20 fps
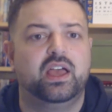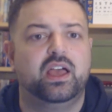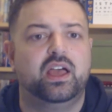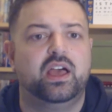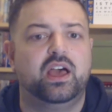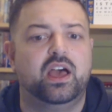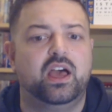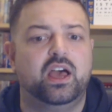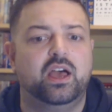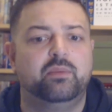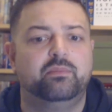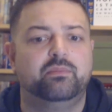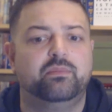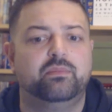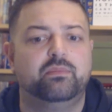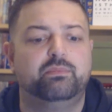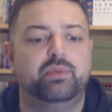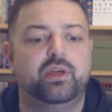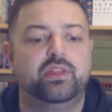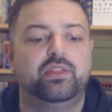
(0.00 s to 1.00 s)

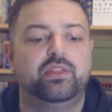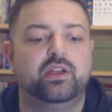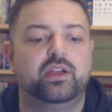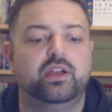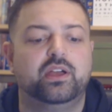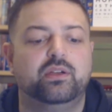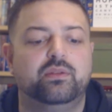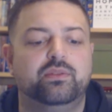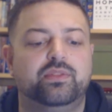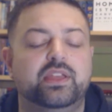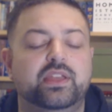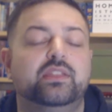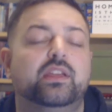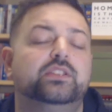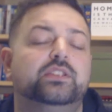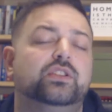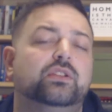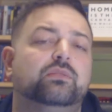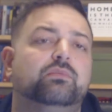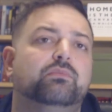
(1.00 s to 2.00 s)
But the thing that
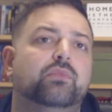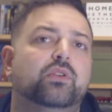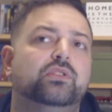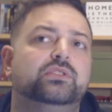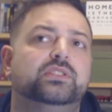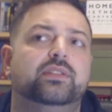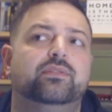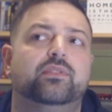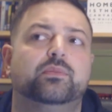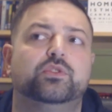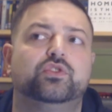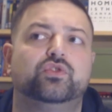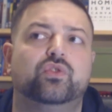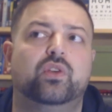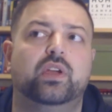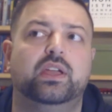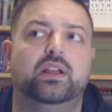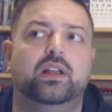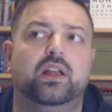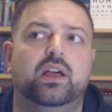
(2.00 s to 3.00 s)
I took mostly from the
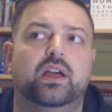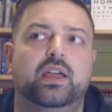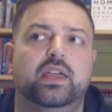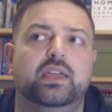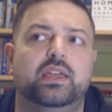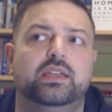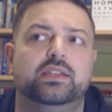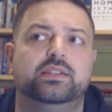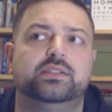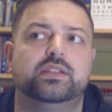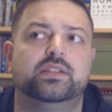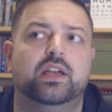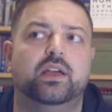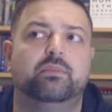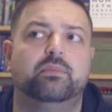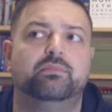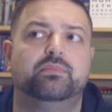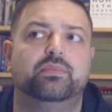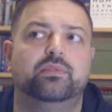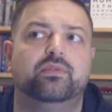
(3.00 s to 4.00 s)
trailer is
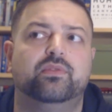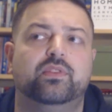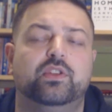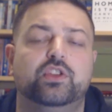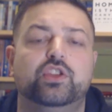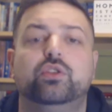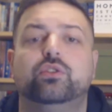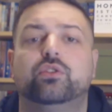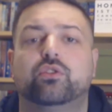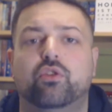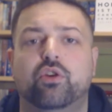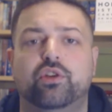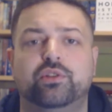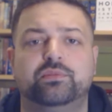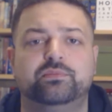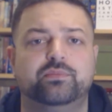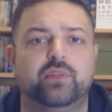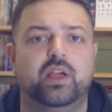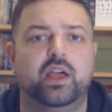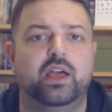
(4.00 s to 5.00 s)
for
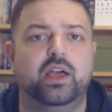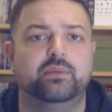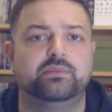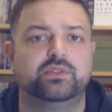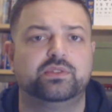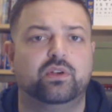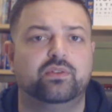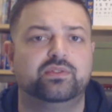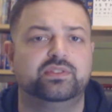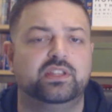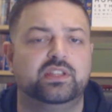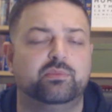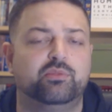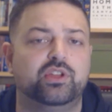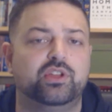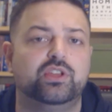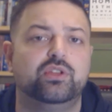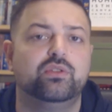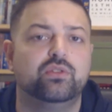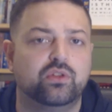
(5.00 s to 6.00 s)
Unicron. So obviously they
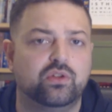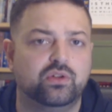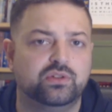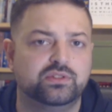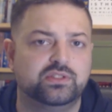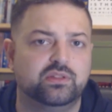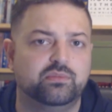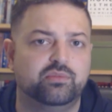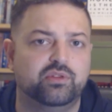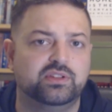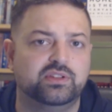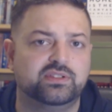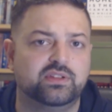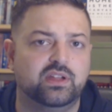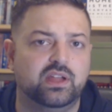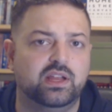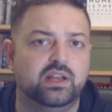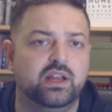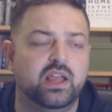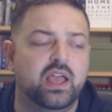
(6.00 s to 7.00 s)
bring Unicron to the big
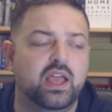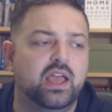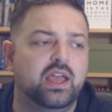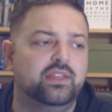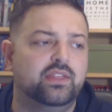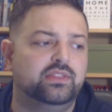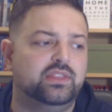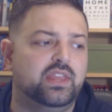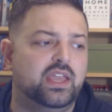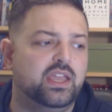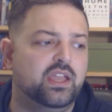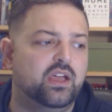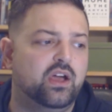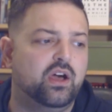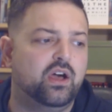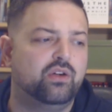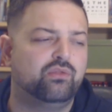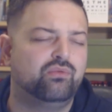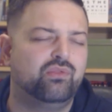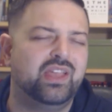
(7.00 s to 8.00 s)
screen. They
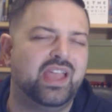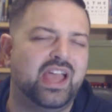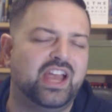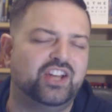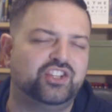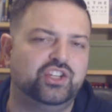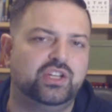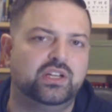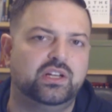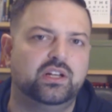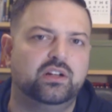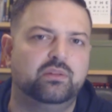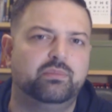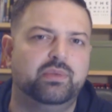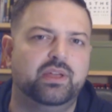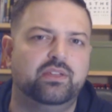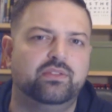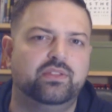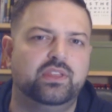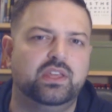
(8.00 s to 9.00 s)
are rehashing a little
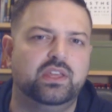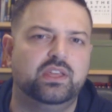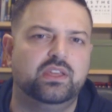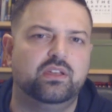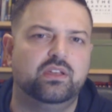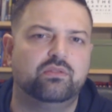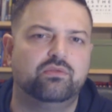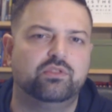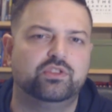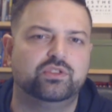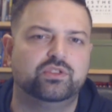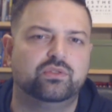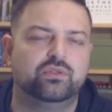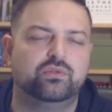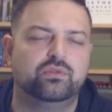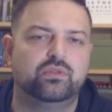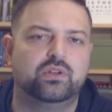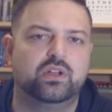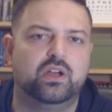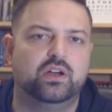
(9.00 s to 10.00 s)
bit of the
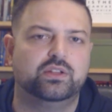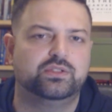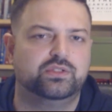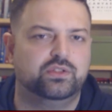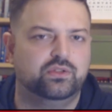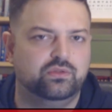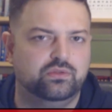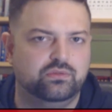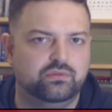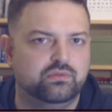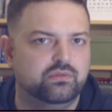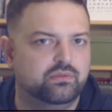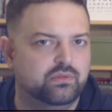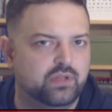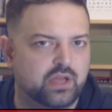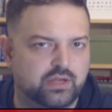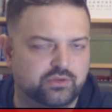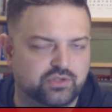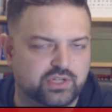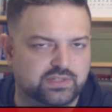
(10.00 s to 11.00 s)
original cartoon
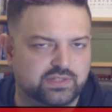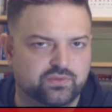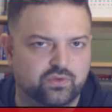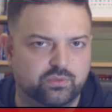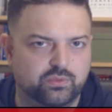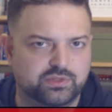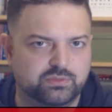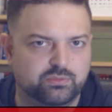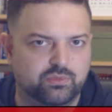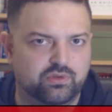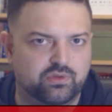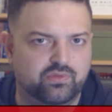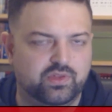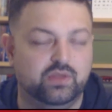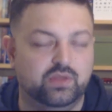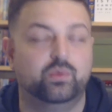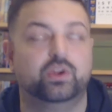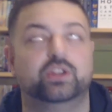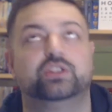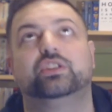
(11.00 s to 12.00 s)
Transformers
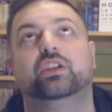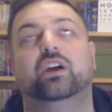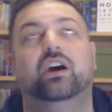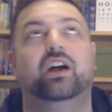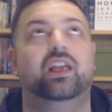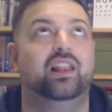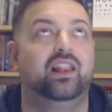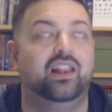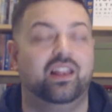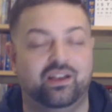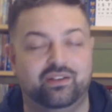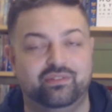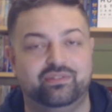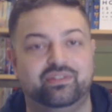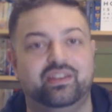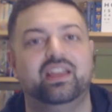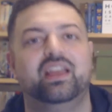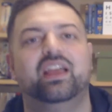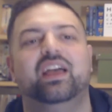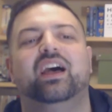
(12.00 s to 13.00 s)
movie, which I
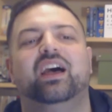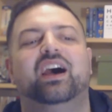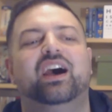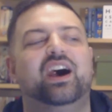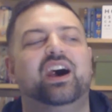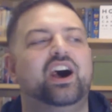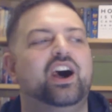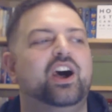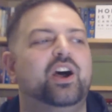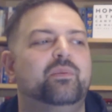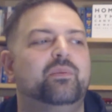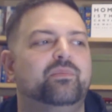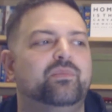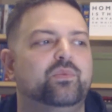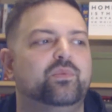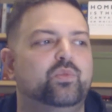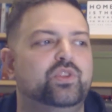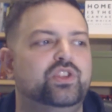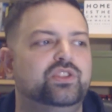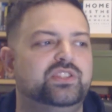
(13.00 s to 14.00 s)
love.
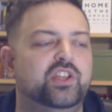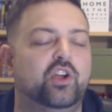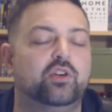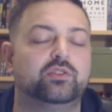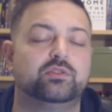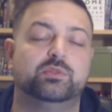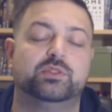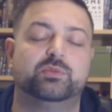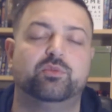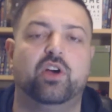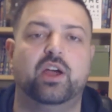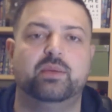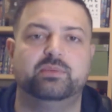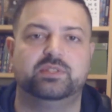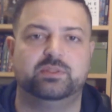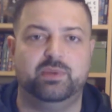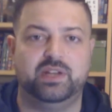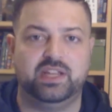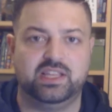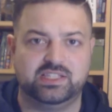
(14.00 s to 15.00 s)
Where you see Optimus Prime
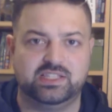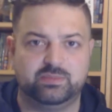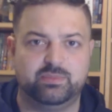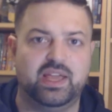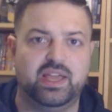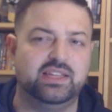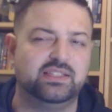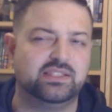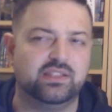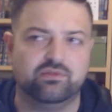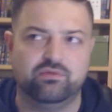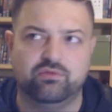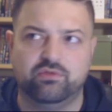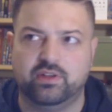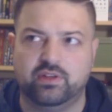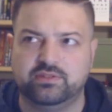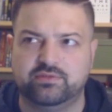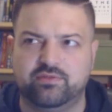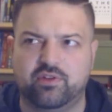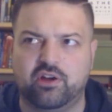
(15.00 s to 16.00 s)
spinning in space.
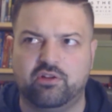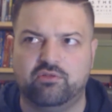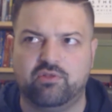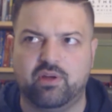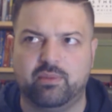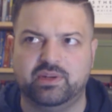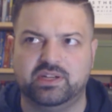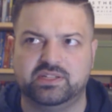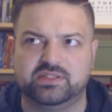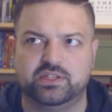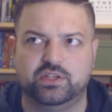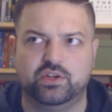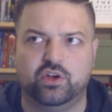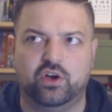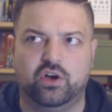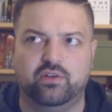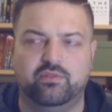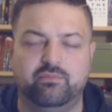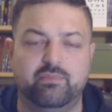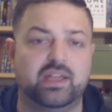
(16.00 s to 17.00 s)
It's very reminiscent
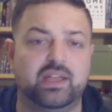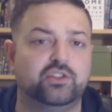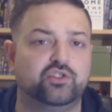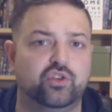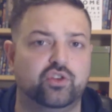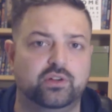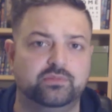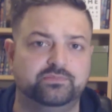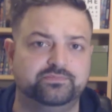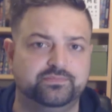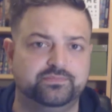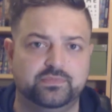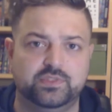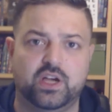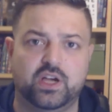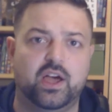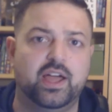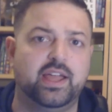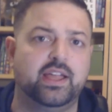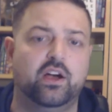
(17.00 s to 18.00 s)
of Megatron
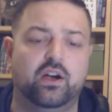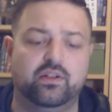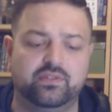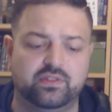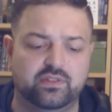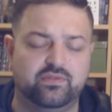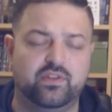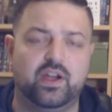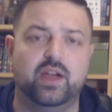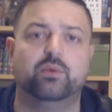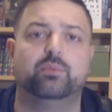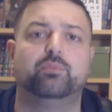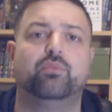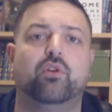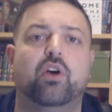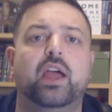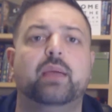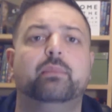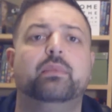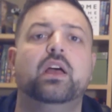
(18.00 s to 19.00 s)
dying after the fight with
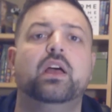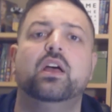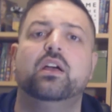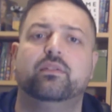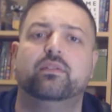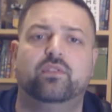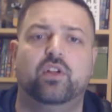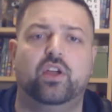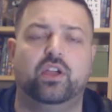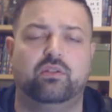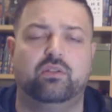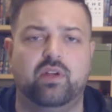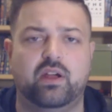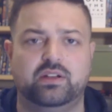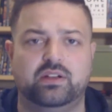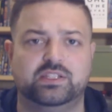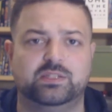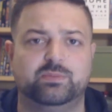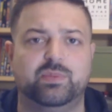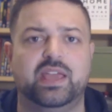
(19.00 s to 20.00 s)
Prime, floating
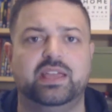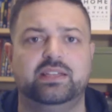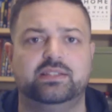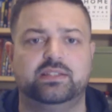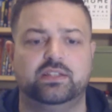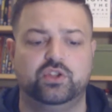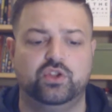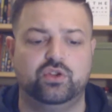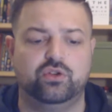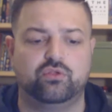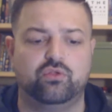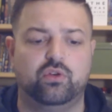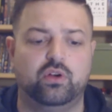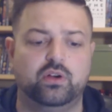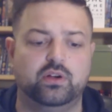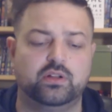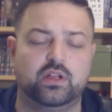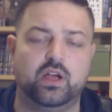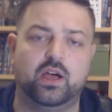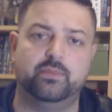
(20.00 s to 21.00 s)
around in space, and
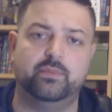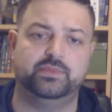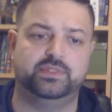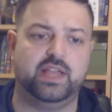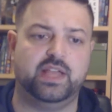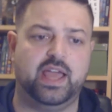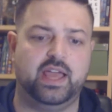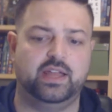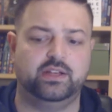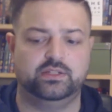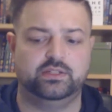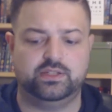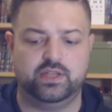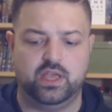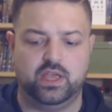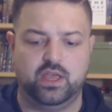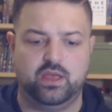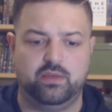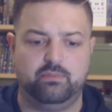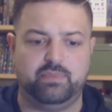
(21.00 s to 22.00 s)
Unicron comes and
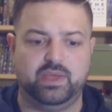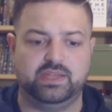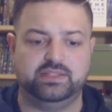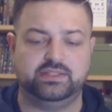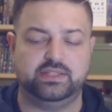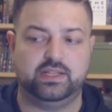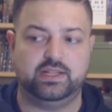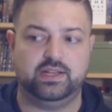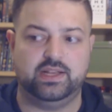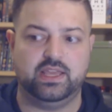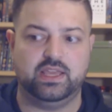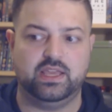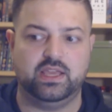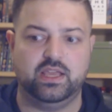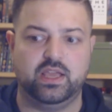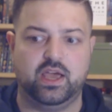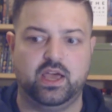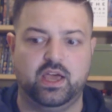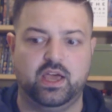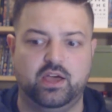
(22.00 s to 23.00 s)

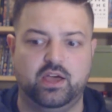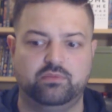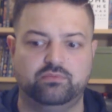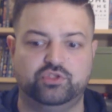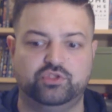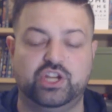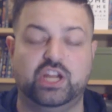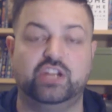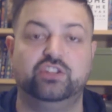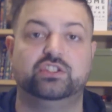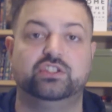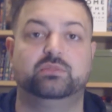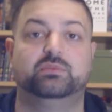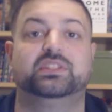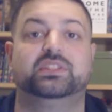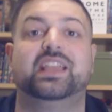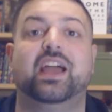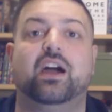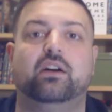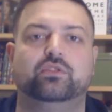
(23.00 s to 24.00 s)
basically changes him
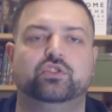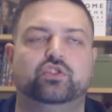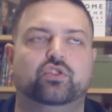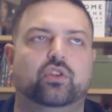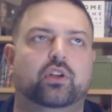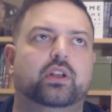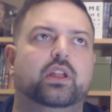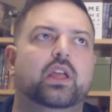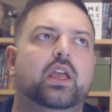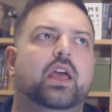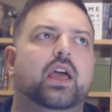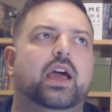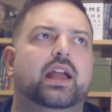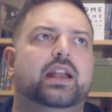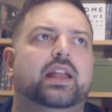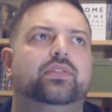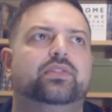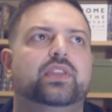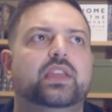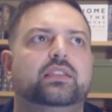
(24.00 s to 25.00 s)
to Galvatron.
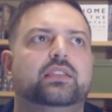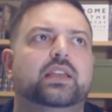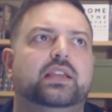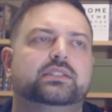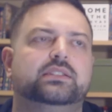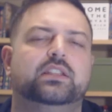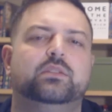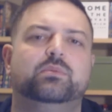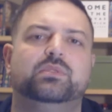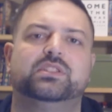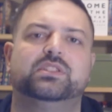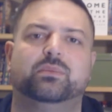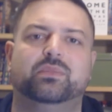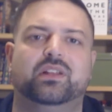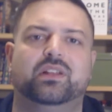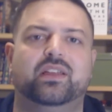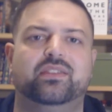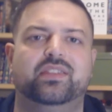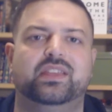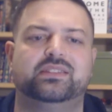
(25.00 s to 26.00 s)
And I think that is going to be
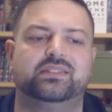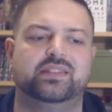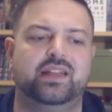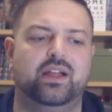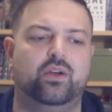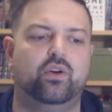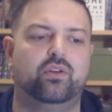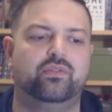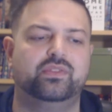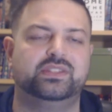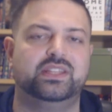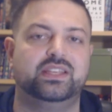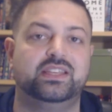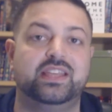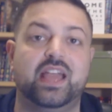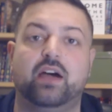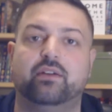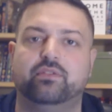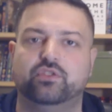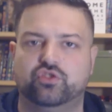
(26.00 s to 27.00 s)
something like this. Now, obviously,
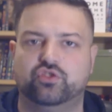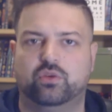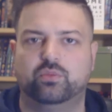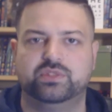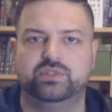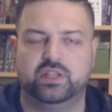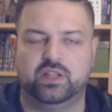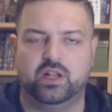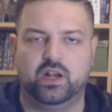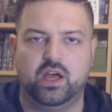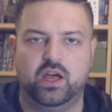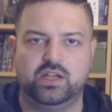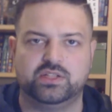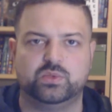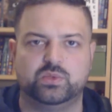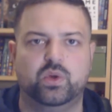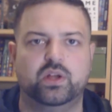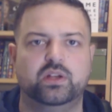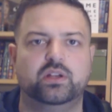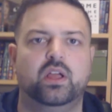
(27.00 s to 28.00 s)
Galvatron was in the
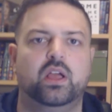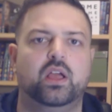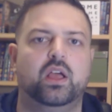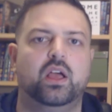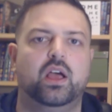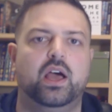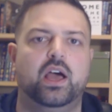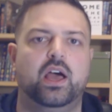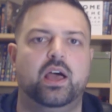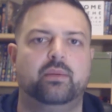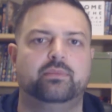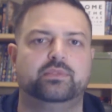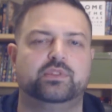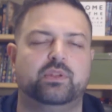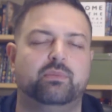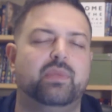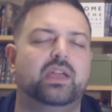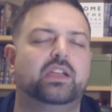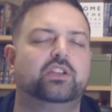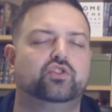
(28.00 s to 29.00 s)
last one.
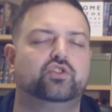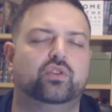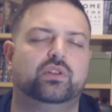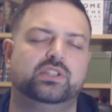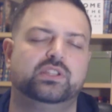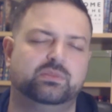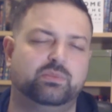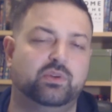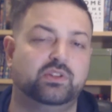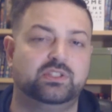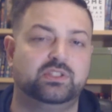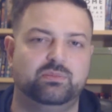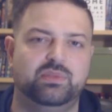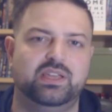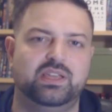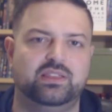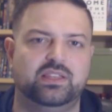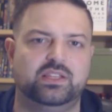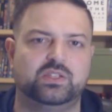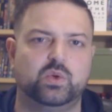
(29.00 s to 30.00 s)
So Megatron is supposed to
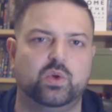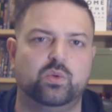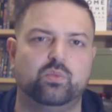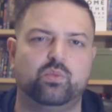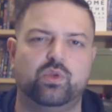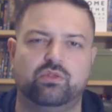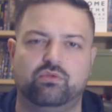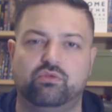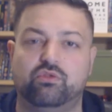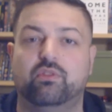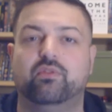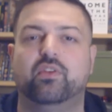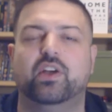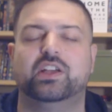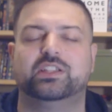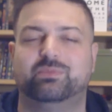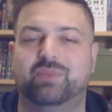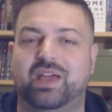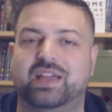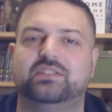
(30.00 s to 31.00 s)
be in this one. Whether he
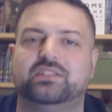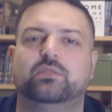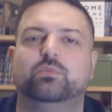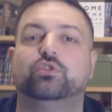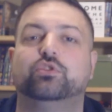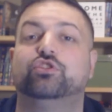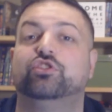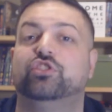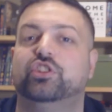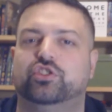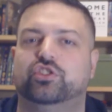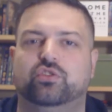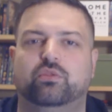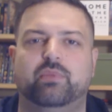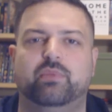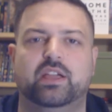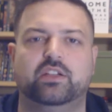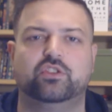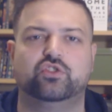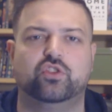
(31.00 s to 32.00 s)
reverts back to the more traditional
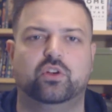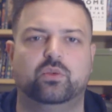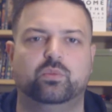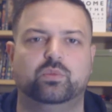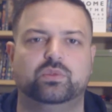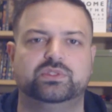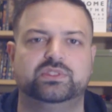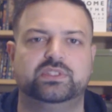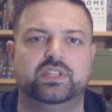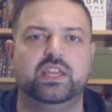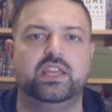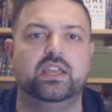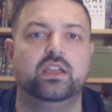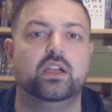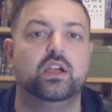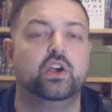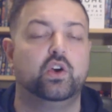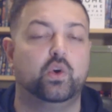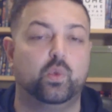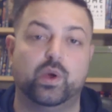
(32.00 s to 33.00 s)
Megatron, we'll see.
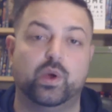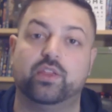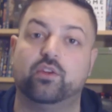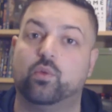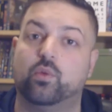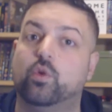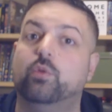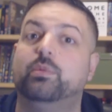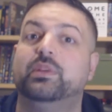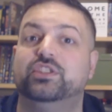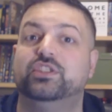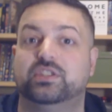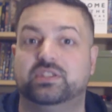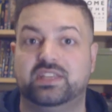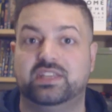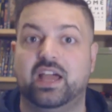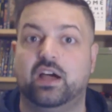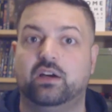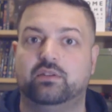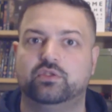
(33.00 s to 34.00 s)
Or whether it will be
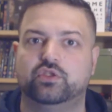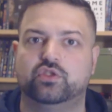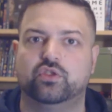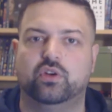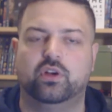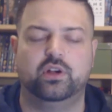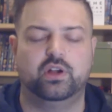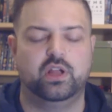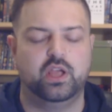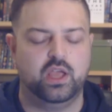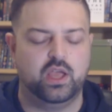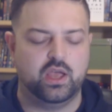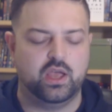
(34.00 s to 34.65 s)
just Galvatron.